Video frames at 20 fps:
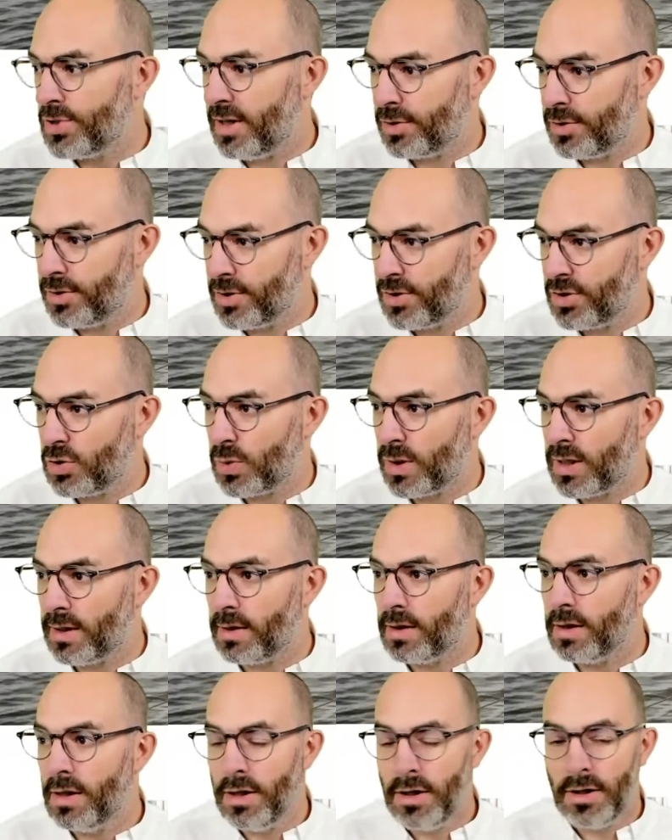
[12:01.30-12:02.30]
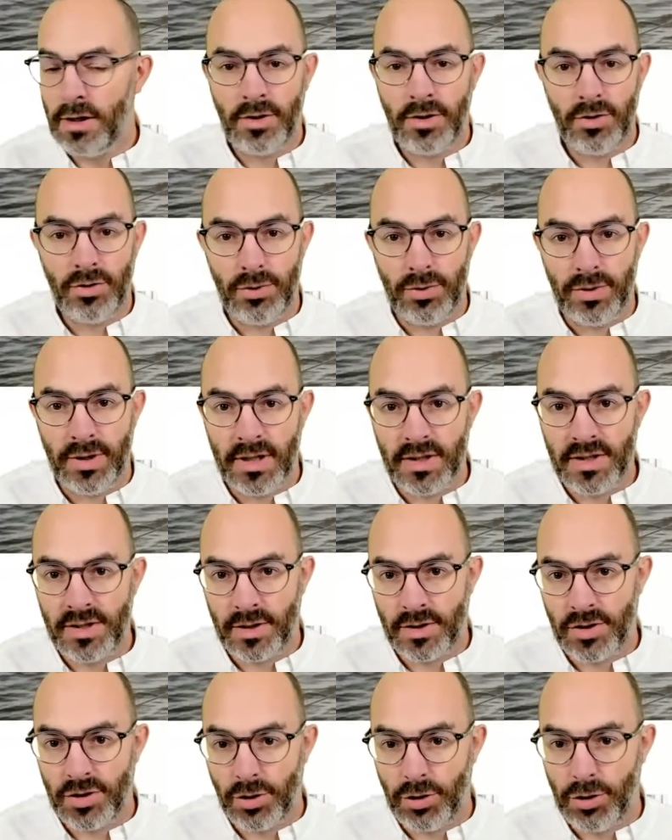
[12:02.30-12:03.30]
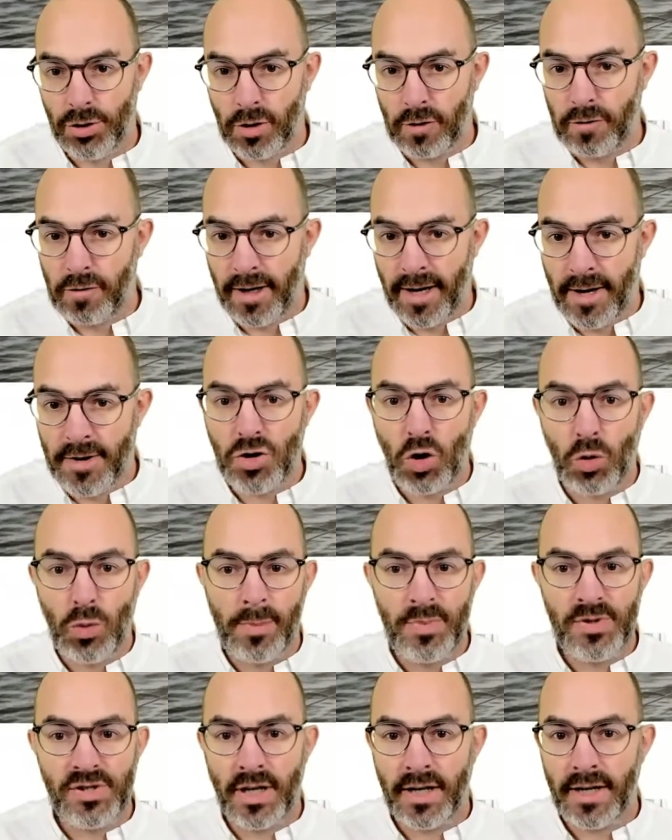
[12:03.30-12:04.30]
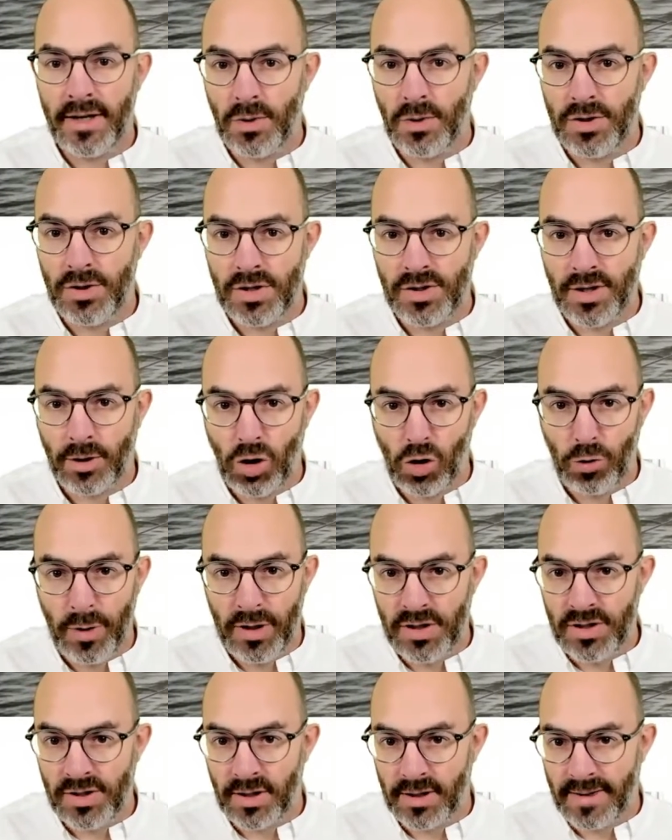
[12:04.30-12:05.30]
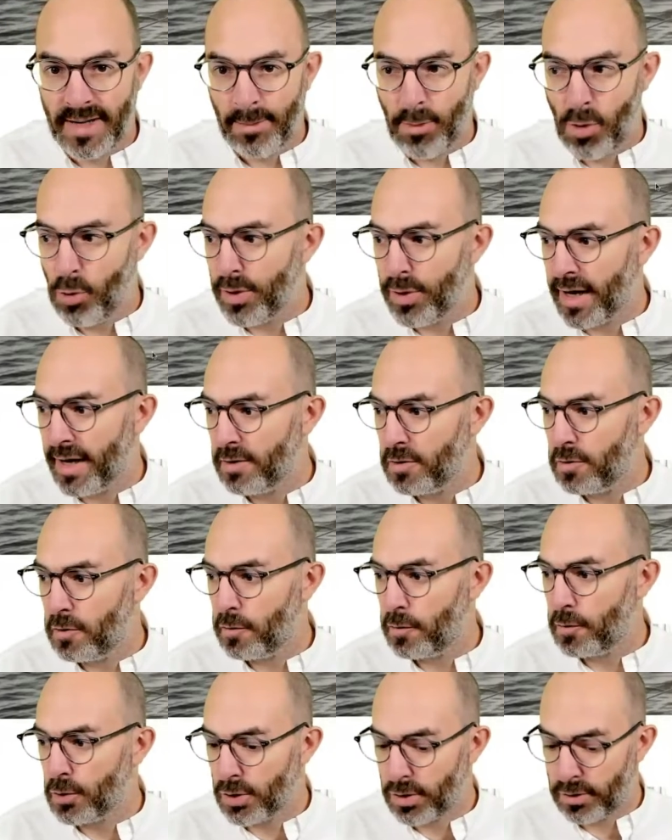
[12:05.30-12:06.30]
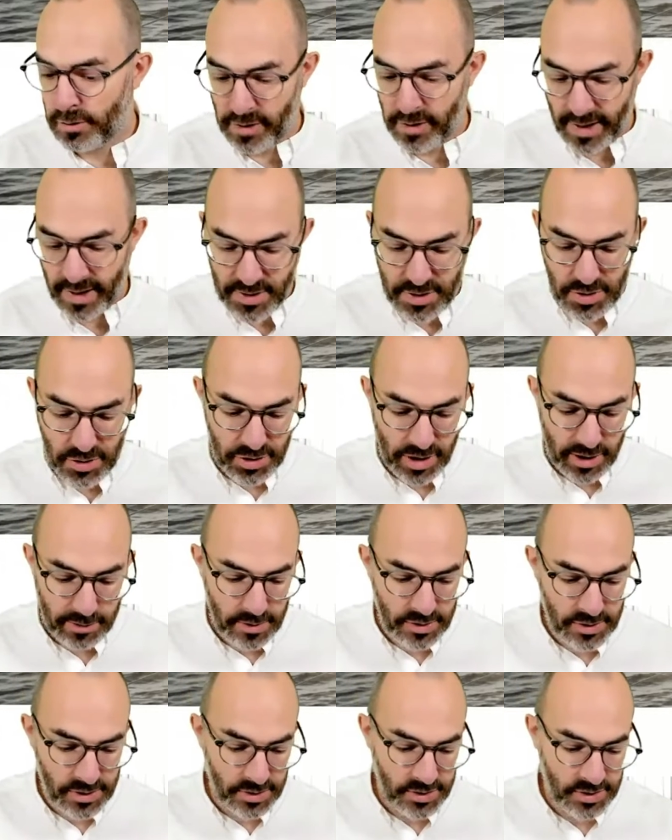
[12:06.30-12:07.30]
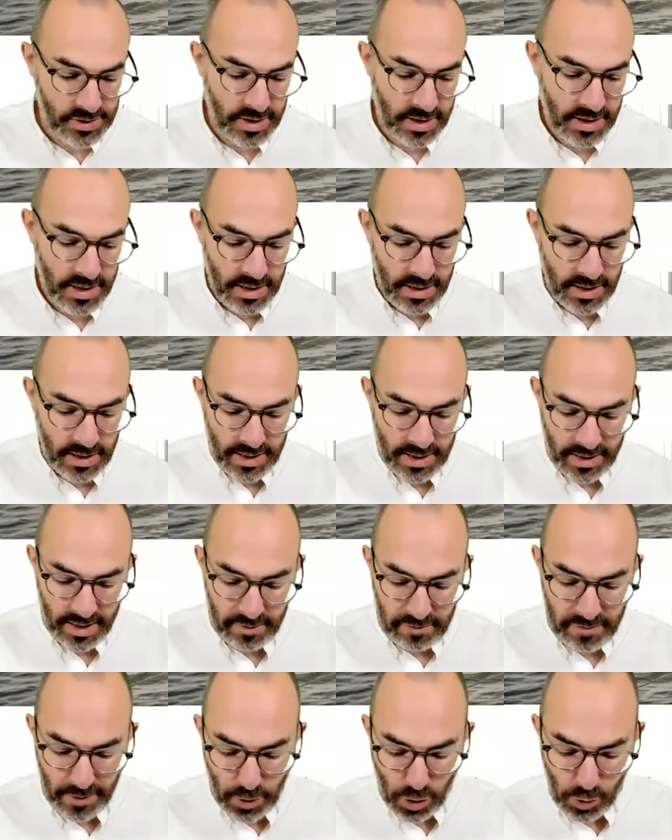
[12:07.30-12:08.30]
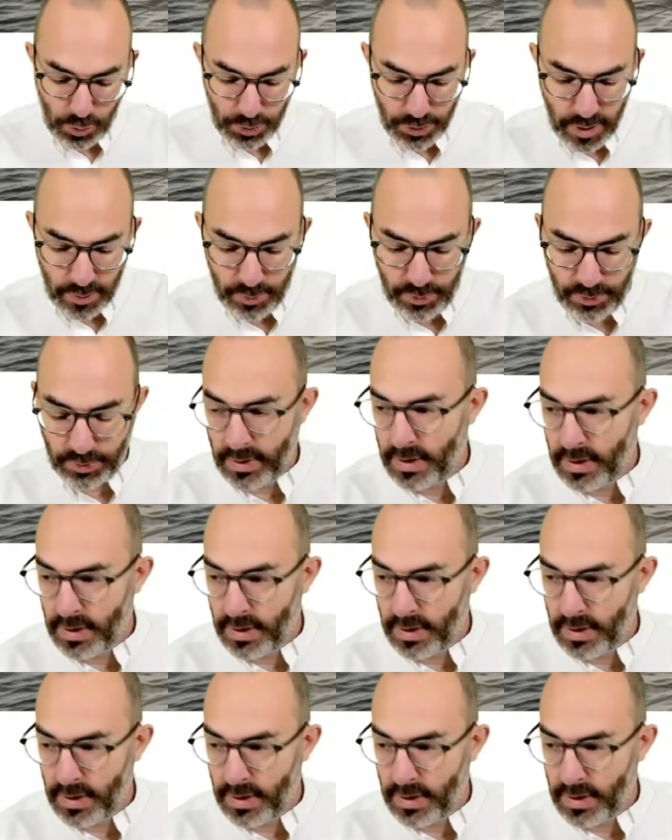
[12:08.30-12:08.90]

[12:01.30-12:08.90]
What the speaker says: the screen to this secure financial website, which is Adobe's demo brand for financial services, and if I open up